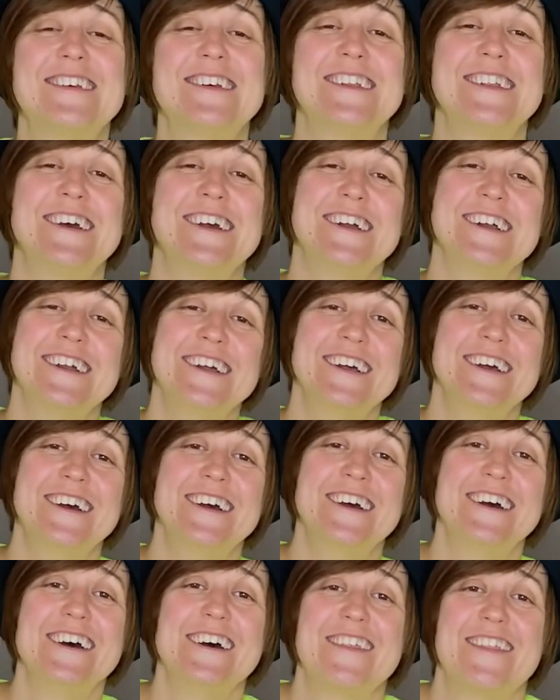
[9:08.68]
it,
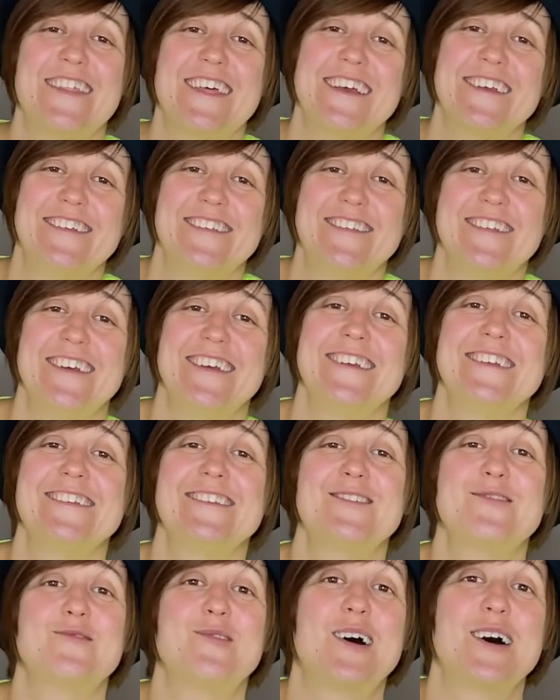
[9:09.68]
this
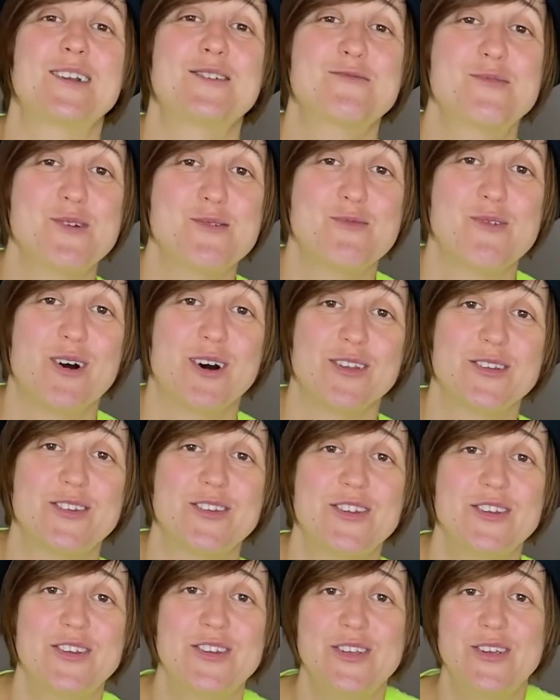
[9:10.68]
is what we want
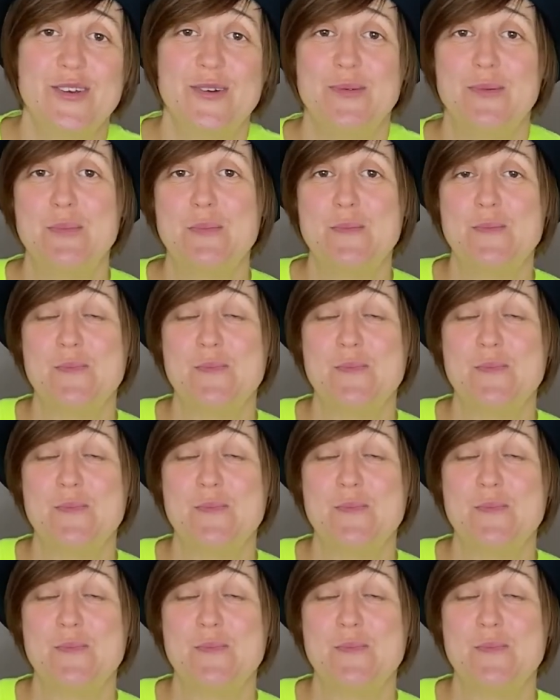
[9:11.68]
to do